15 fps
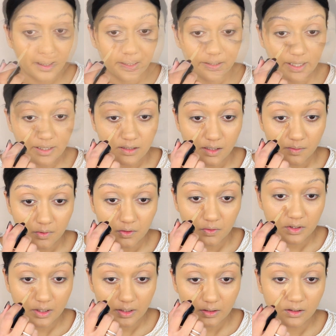Next, I'm
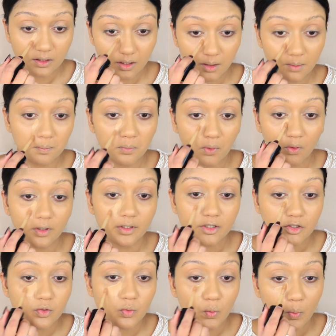using the Born
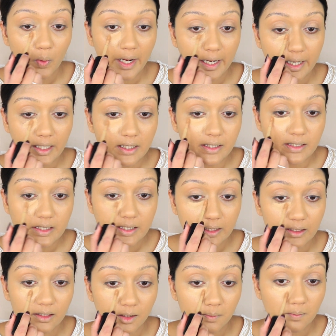This Way
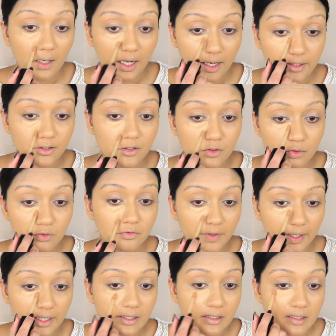concealer by Too
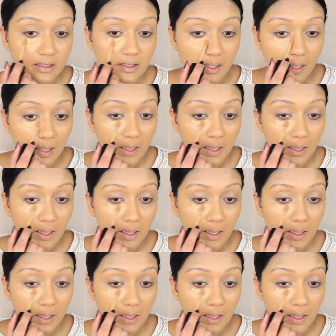Faced.